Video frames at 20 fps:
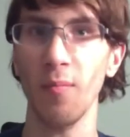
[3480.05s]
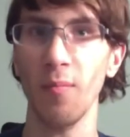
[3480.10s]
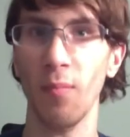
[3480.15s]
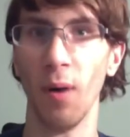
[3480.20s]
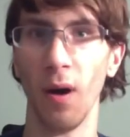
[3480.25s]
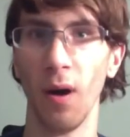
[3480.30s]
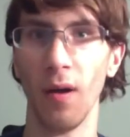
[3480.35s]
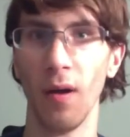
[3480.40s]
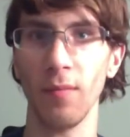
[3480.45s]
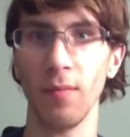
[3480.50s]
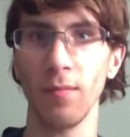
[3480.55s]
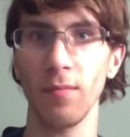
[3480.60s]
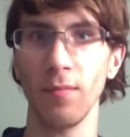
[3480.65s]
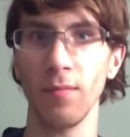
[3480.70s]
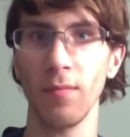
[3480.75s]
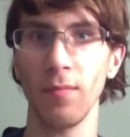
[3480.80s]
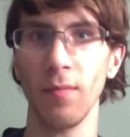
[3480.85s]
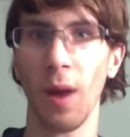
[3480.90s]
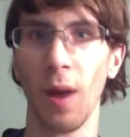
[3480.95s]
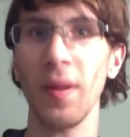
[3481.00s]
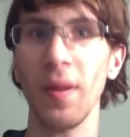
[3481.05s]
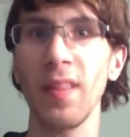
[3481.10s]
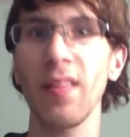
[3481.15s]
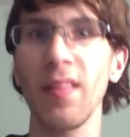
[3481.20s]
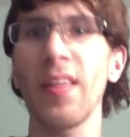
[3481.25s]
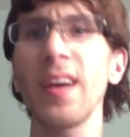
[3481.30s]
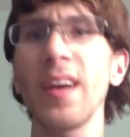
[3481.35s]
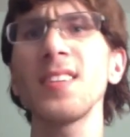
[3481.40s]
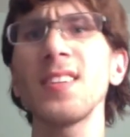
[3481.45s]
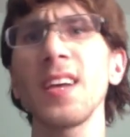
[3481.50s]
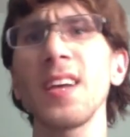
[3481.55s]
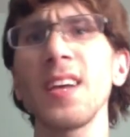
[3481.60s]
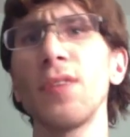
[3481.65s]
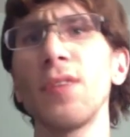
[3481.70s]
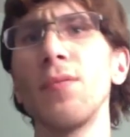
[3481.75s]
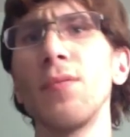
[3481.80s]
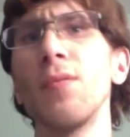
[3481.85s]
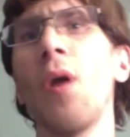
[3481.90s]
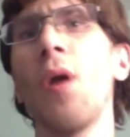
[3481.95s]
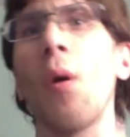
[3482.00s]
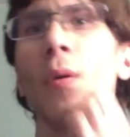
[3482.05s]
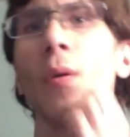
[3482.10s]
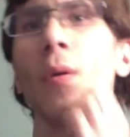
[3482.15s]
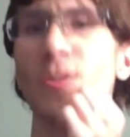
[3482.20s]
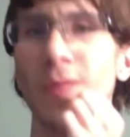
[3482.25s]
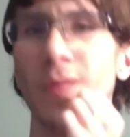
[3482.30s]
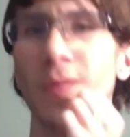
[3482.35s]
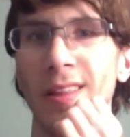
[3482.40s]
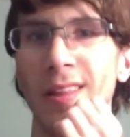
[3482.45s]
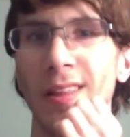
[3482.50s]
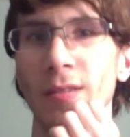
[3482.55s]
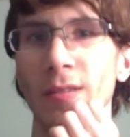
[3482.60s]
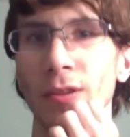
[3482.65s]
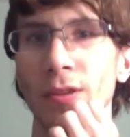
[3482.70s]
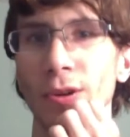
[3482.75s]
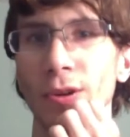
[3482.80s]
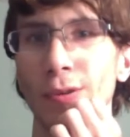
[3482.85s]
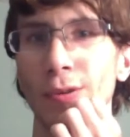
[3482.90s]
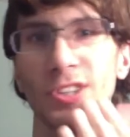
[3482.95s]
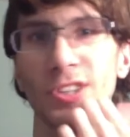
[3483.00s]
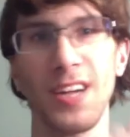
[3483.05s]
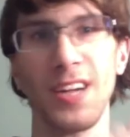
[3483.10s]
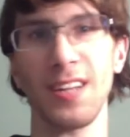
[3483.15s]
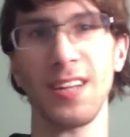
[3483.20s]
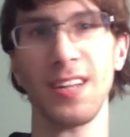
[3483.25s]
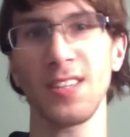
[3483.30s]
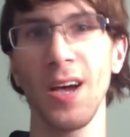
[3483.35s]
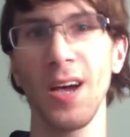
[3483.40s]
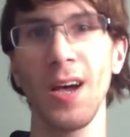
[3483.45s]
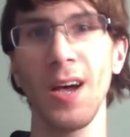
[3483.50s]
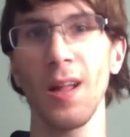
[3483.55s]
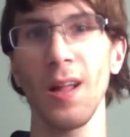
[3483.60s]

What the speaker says: but I mean, the thing is, like you notice with the newer sets,